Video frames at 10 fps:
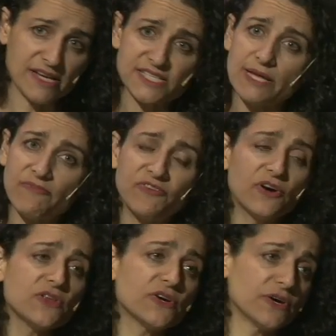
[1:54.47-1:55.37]
a step
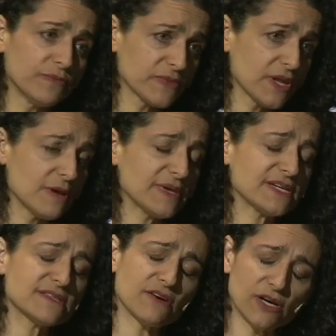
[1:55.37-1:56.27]
further
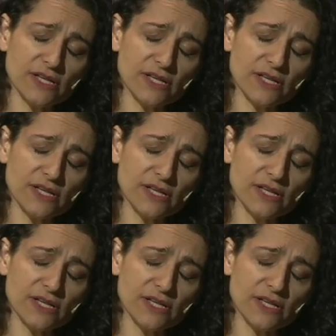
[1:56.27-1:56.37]
because the,